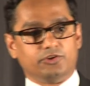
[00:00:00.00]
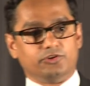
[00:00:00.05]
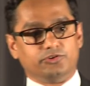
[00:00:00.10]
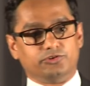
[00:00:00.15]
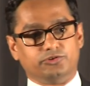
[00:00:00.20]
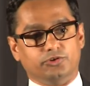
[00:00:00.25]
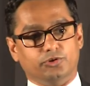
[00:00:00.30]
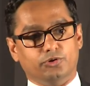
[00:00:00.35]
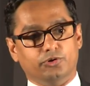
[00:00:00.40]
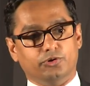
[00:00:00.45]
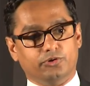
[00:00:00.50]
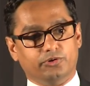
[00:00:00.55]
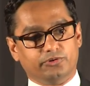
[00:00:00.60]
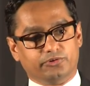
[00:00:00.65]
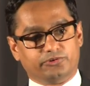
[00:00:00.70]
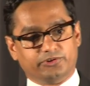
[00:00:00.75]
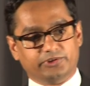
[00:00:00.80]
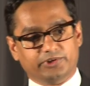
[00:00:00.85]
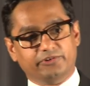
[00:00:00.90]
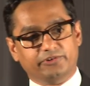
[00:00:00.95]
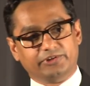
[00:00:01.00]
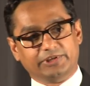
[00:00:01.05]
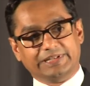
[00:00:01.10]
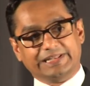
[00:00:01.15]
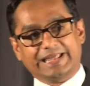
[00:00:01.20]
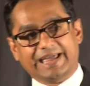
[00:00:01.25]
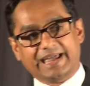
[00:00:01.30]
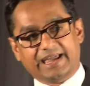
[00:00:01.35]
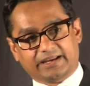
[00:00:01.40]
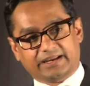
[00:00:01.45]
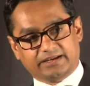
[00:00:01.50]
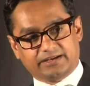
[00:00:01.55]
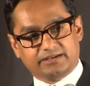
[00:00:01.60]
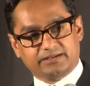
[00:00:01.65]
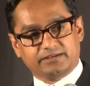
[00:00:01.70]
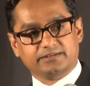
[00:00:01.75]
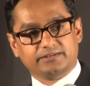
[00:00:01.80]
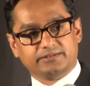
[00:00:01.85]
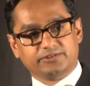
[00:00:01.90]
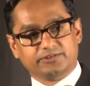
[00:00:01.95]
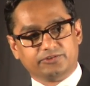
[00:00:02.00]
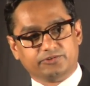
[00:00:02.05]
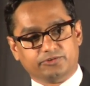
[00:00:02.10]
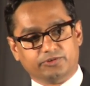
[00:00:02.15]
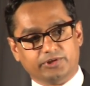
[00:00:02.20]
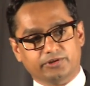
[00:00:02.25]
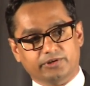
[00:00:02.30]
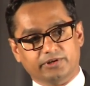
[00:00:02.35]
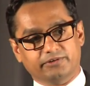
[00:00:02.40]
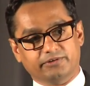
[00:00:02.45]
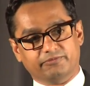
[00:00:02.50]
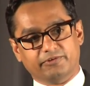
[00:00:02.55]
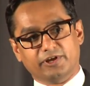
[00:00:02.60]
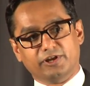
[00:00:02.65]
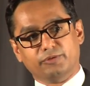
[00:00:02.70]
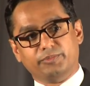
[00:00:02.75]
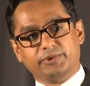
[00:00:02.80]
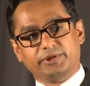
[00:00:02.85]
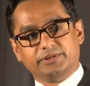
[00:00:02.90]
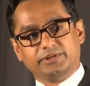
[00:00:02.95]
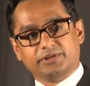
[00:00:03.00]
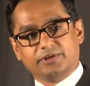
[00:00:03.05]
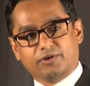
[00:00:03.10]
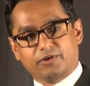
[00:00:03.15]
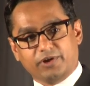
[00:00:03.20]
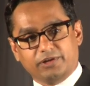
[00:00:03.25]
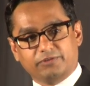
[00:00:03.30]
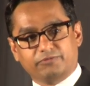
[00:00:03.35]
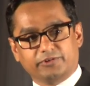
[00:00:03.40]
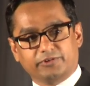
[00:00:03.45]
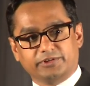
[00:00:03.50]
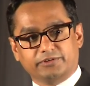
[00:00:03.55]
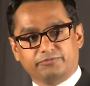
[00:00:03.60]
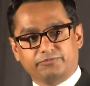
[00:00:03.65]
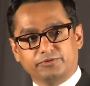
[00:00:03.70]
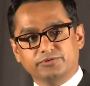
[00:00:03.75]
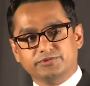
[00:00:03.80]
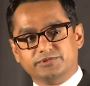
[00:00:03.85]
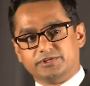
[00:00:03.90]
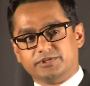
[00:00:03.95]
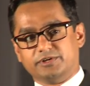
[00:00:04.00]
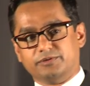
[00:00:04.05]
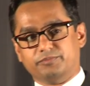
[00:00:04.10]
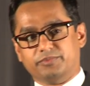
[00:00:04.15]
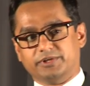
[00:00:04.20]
So there is a lag. So you are developing the oil for the future,